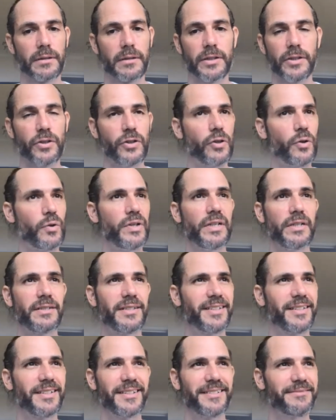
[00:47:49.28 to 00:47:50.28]
You don't need
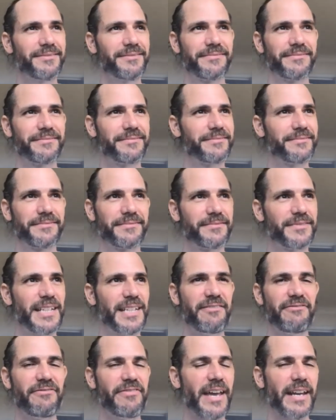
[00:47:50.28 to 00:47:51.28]
to
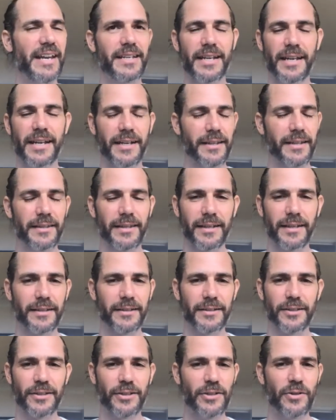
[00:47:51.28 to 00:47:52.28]
invent anything.
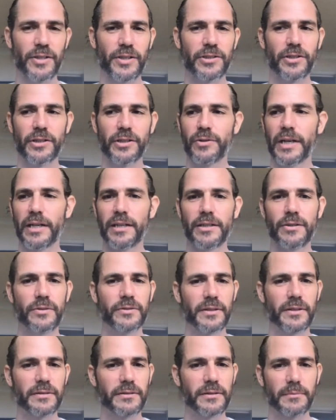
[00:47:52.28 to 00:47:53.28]
You don't need to create new
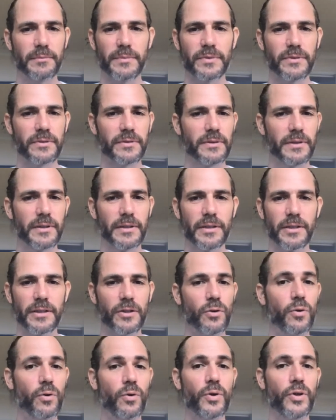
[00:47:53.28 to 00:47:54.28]
systems.
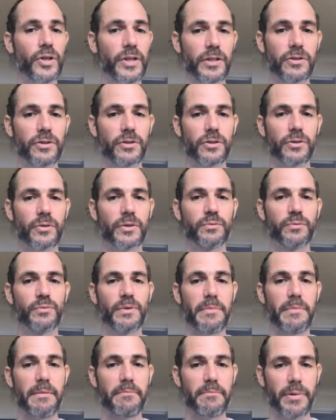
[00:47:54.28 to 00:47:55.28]
All you need to do is
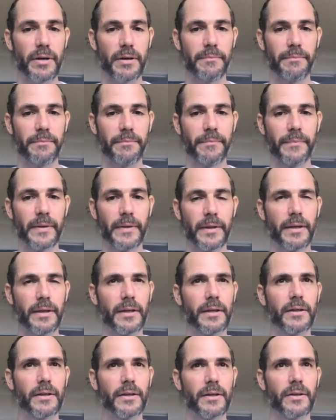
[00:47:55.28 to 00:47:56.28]
remember.
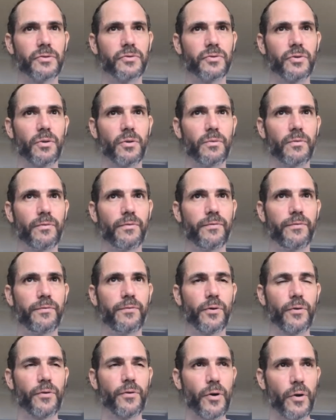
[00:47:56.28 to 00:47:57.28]
So
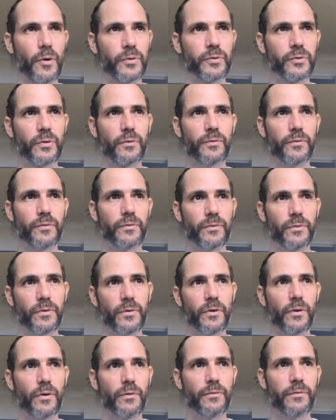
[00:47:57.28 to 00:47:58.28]
for those of
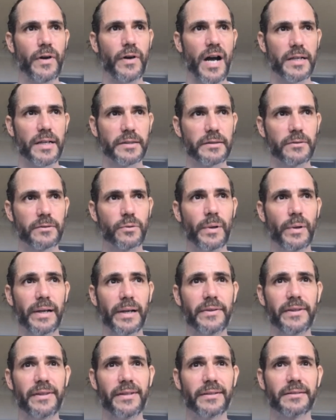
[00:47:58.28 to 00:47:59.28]
us who
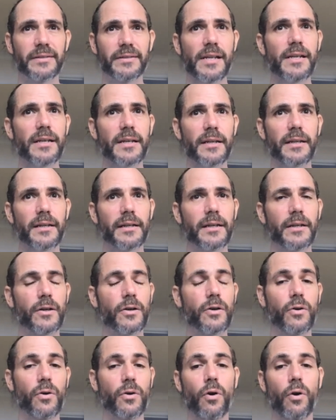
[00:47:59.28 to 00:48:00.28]
live in the city,
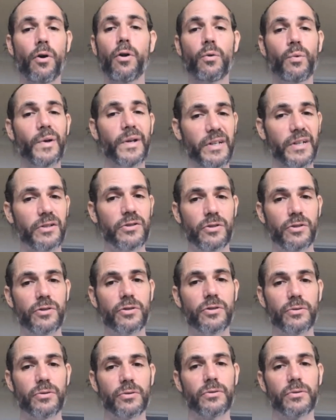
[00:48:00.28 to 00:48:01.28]
all we need to
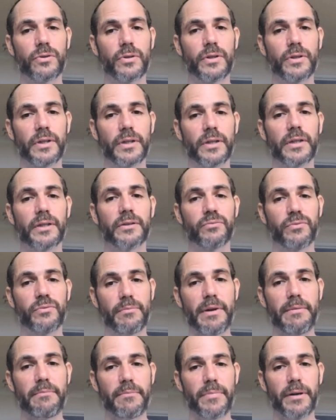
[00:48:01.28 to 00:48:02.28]
do is
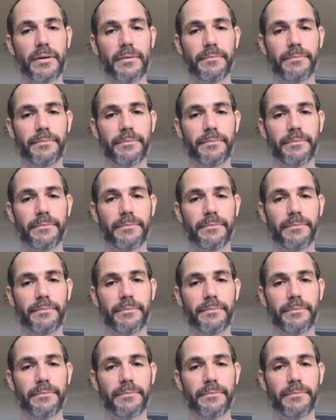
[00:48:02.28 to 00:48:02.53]
remember.